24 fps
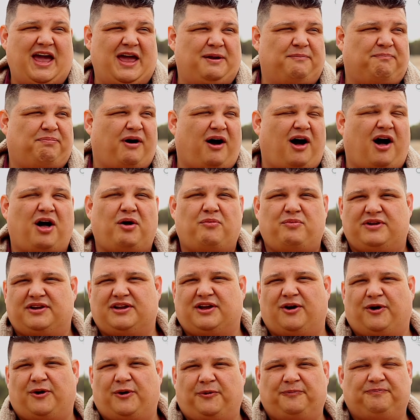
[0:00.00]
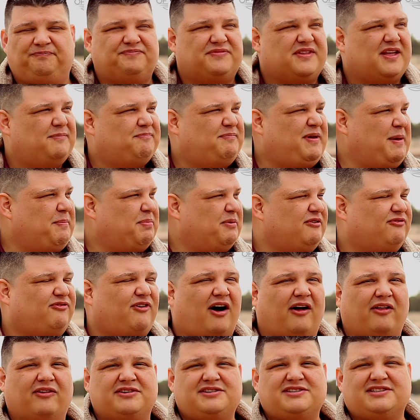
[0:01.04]
And Paul would go, people would
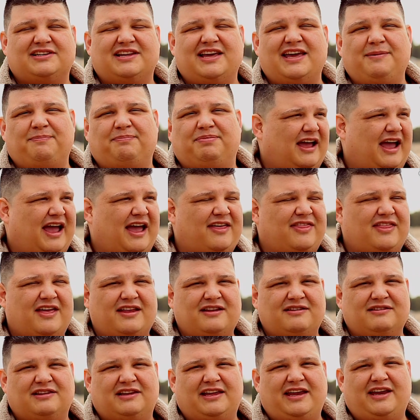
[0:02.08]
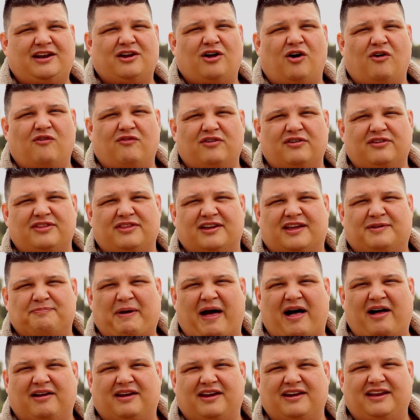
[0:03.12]
fall asleep, and then lean over the
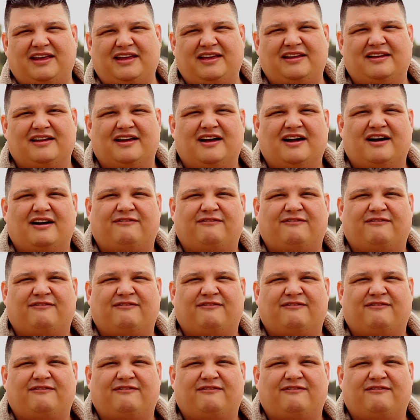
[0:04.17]
balcony,